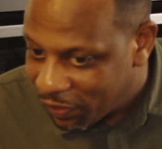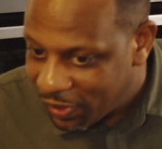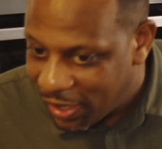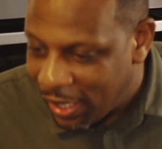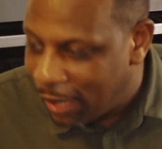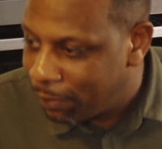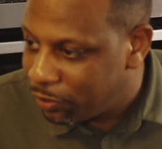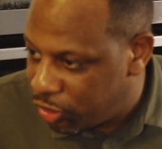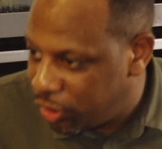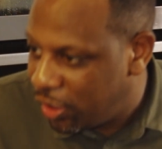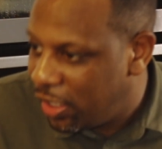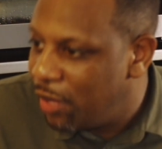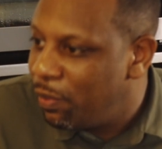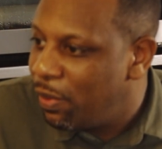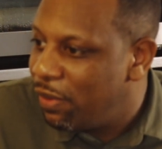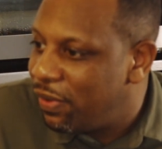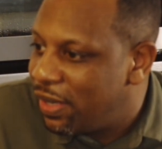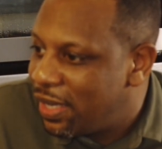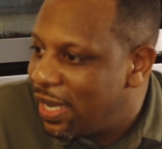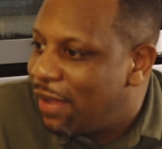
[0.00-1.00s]
then I'm cheating
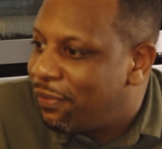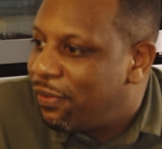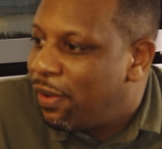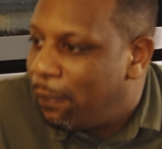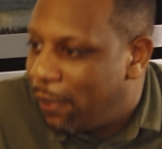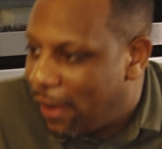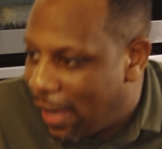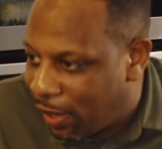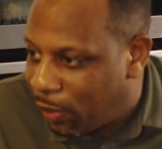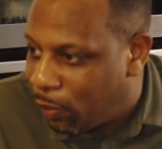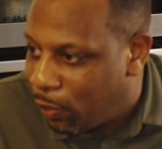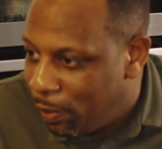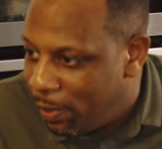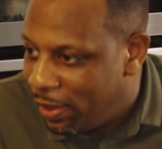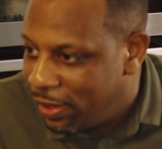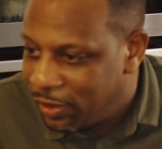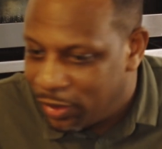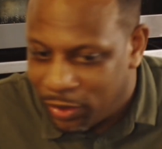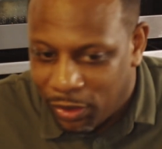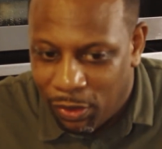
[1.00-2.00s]
with another black
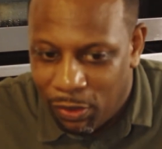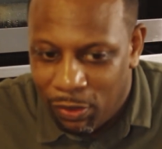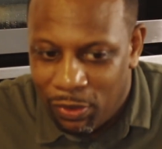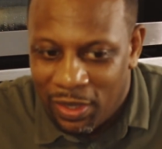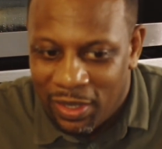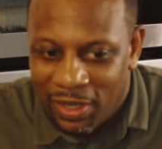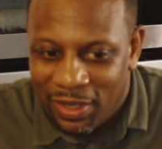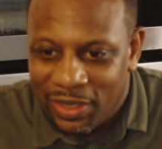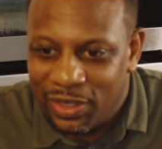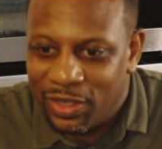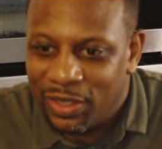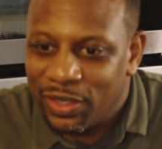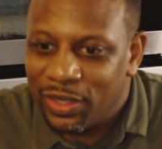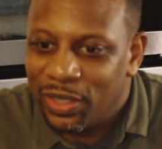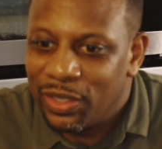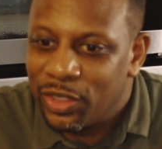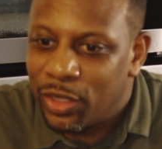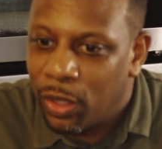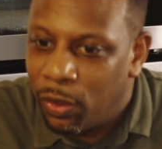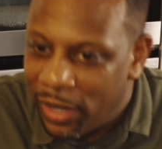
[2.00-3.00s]
woman. So and she's
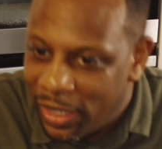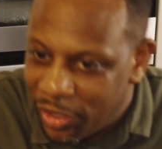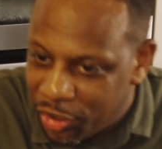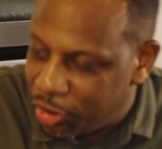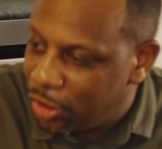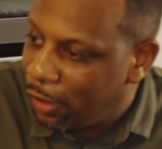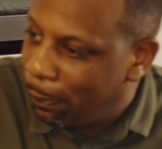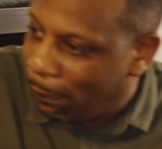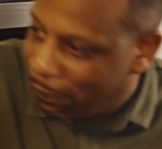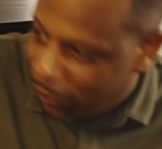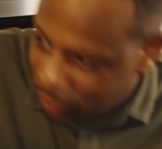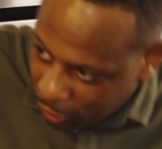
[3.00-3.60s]
accepting so cheating.